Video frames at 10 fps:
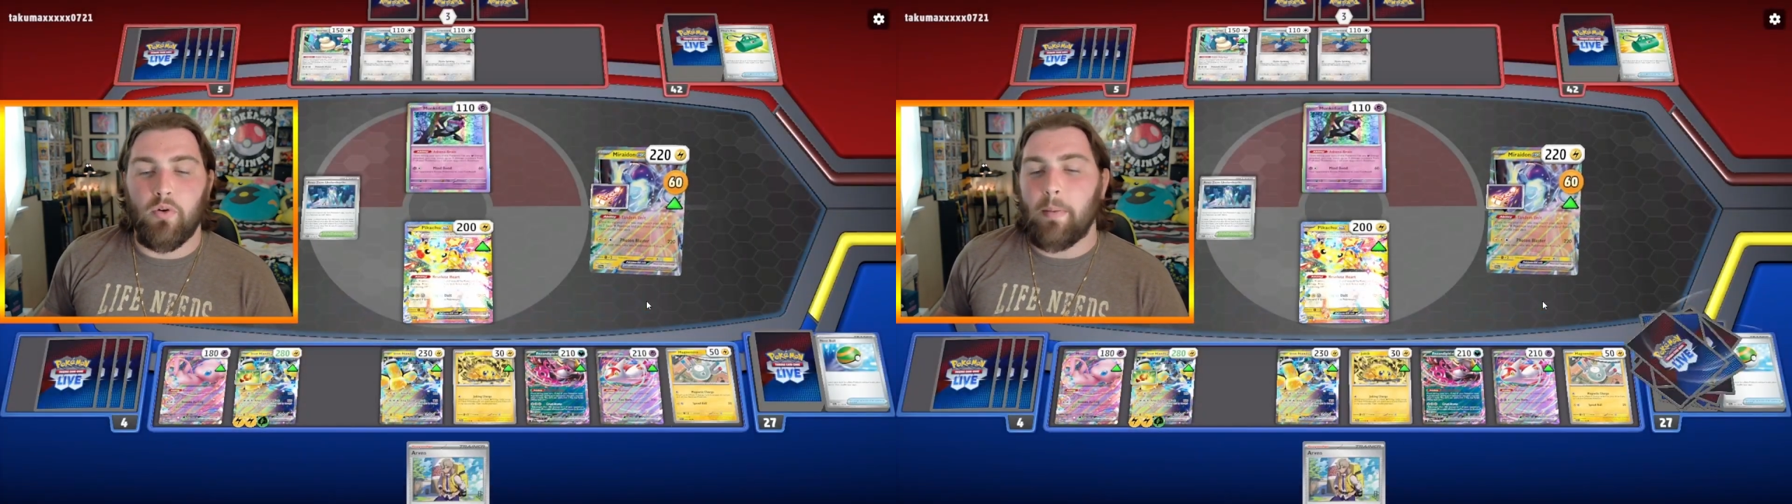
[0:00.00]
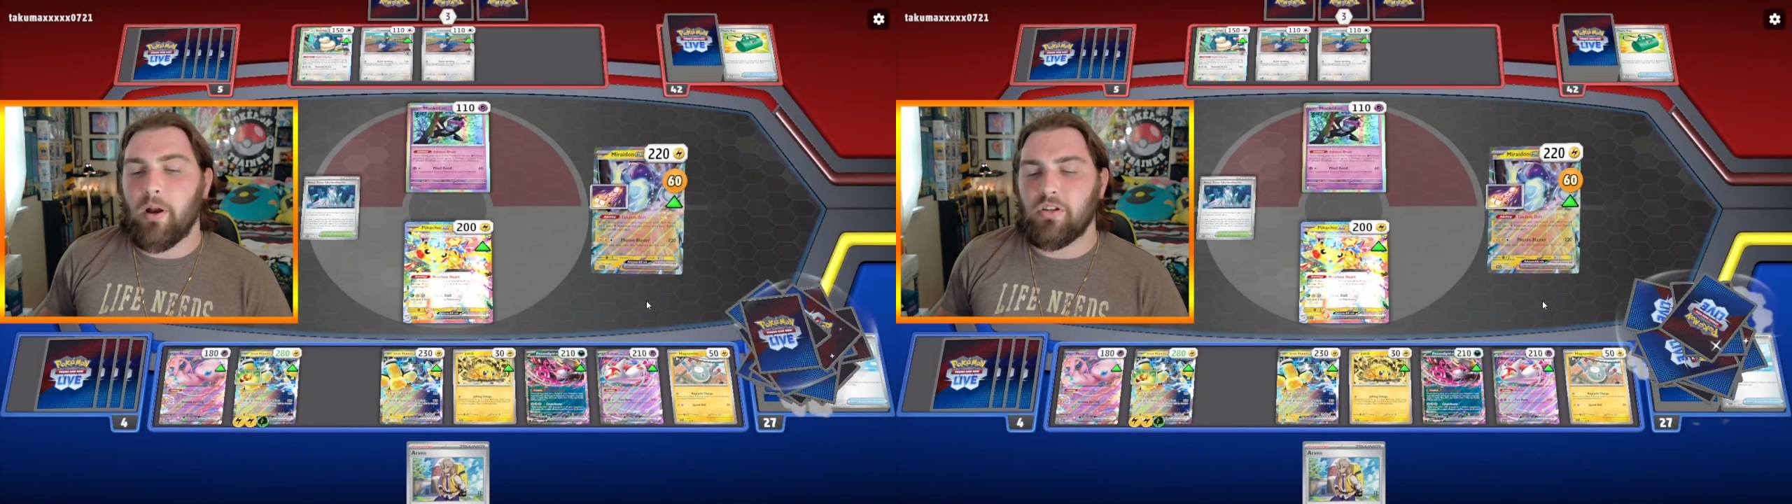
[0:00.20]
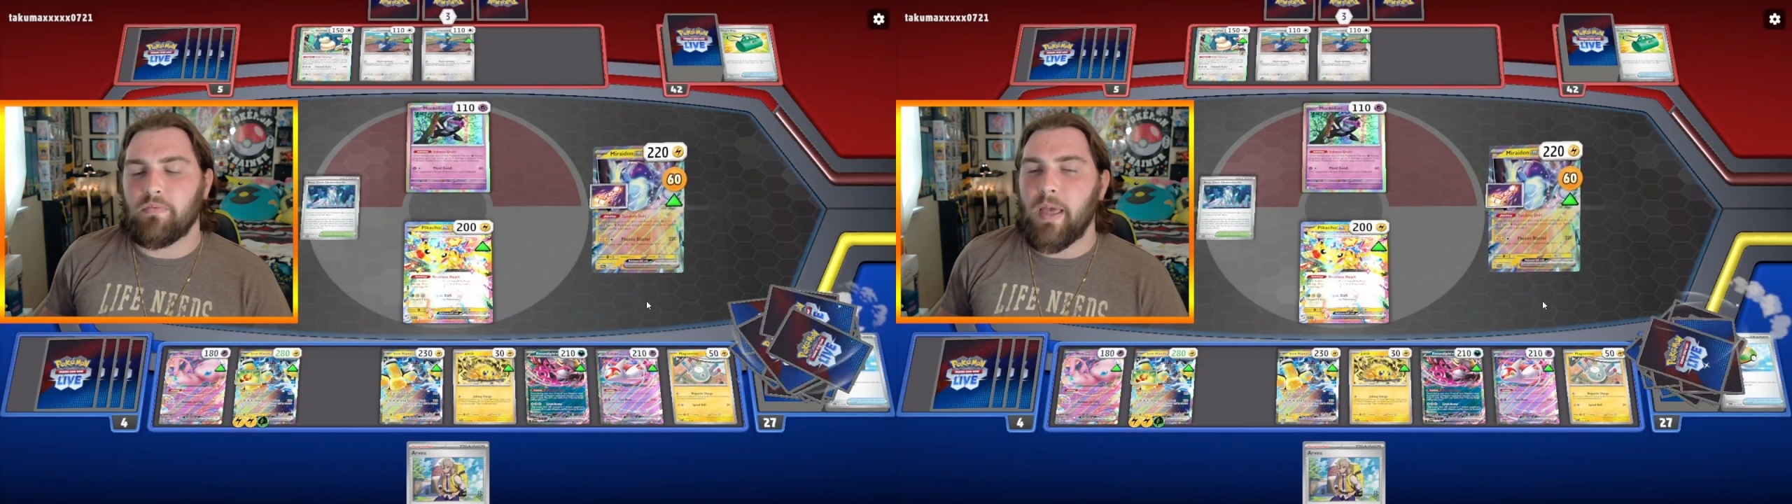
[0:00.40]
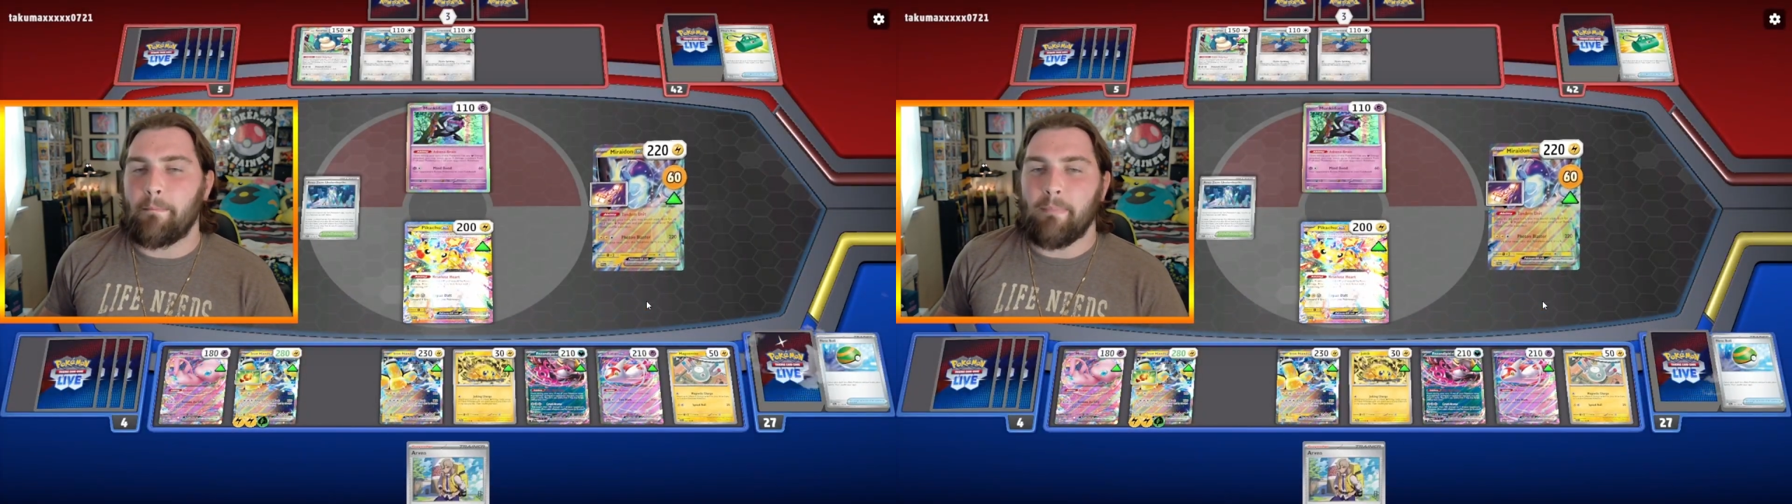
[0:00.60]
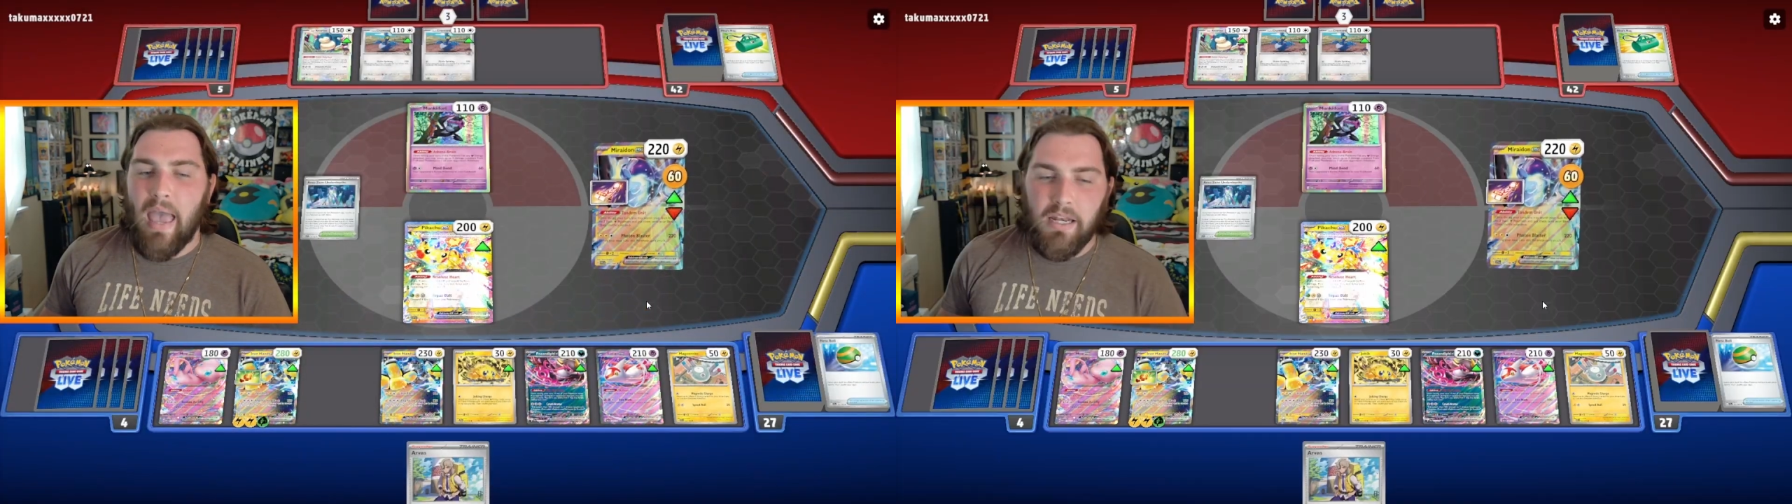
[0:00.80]
grabbing ourselves that
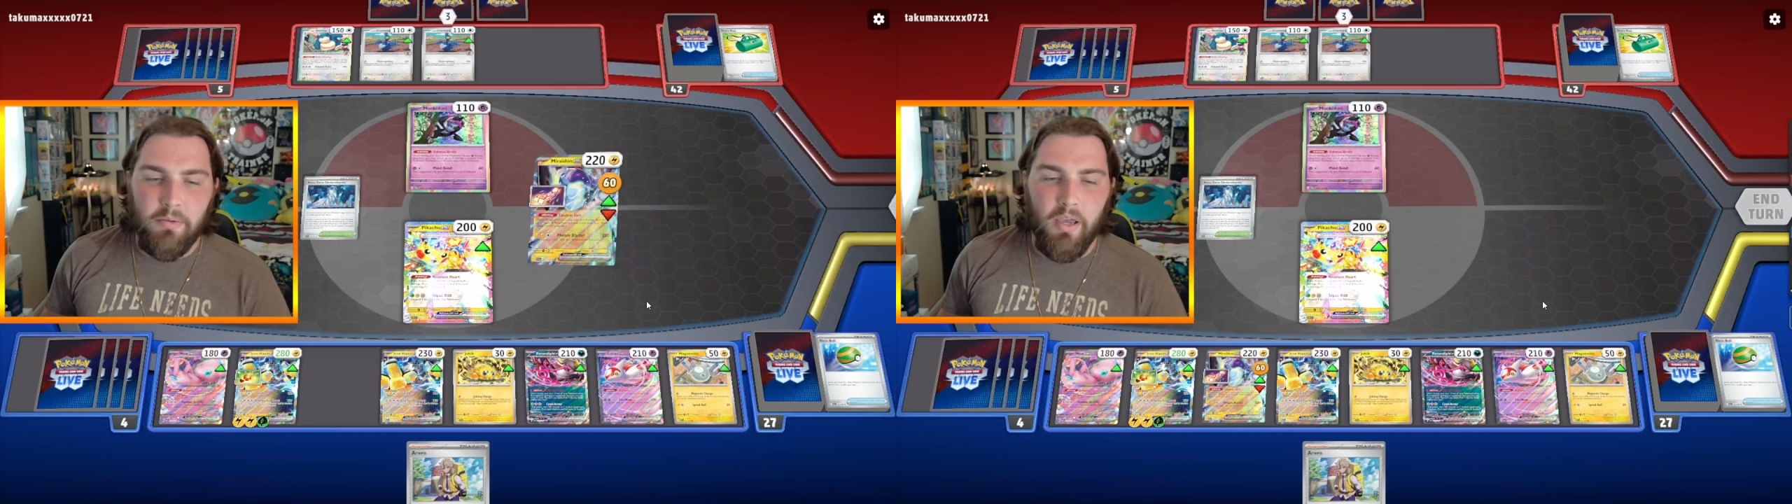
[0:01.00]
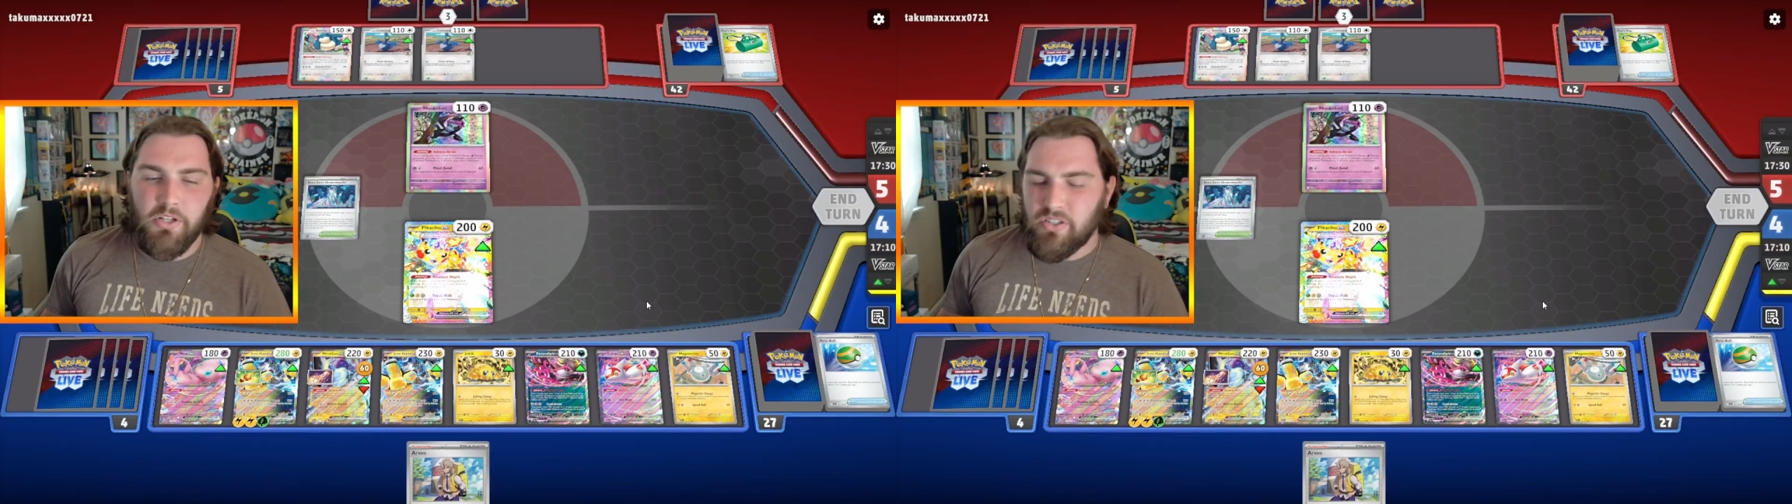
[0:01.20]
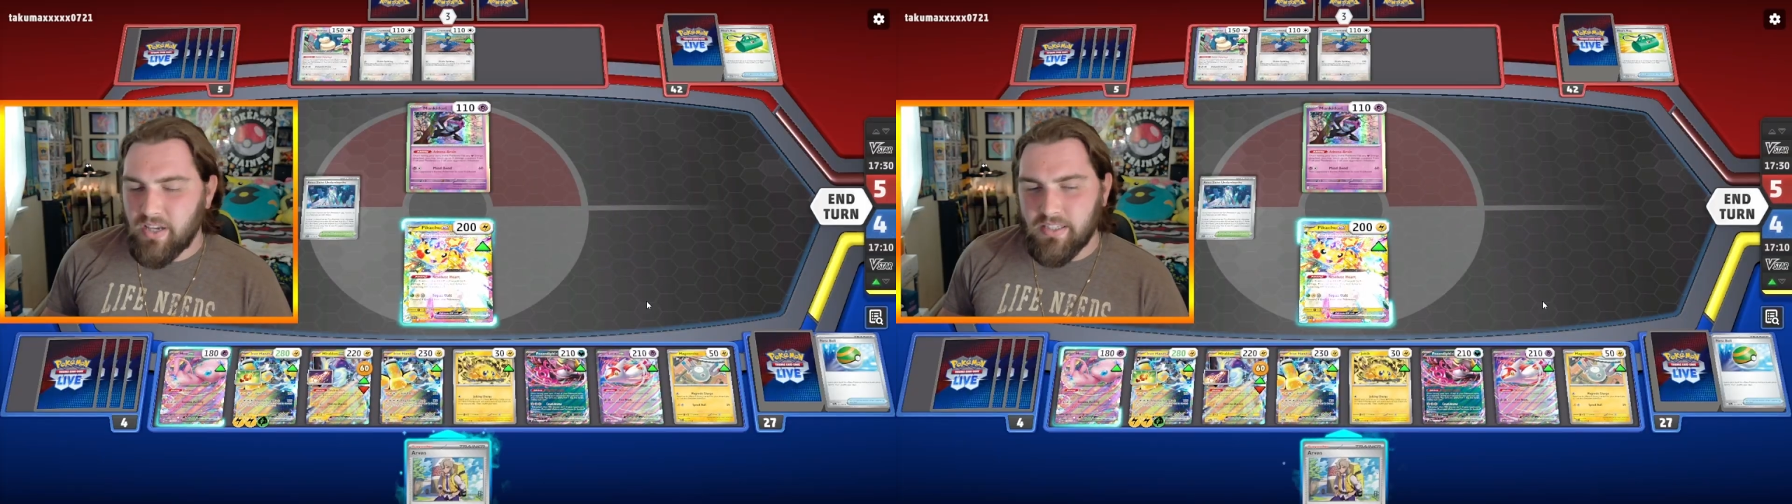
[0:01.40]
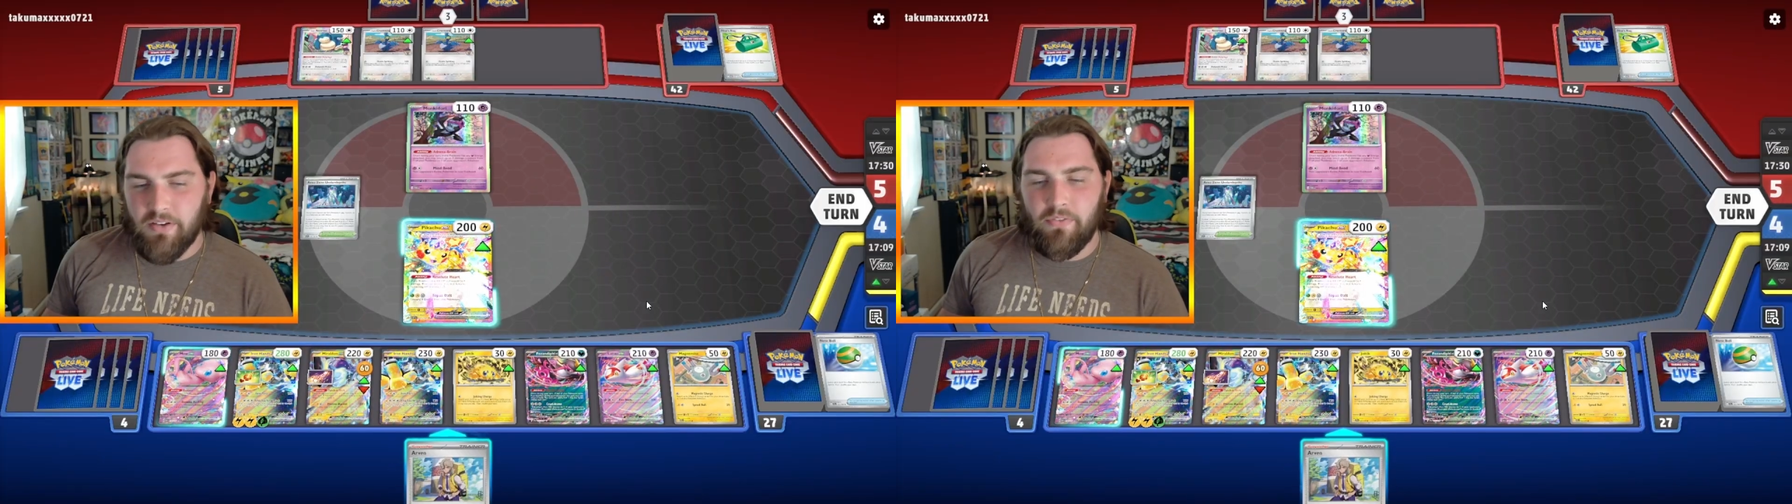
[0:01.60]
Magnemite, just like I said,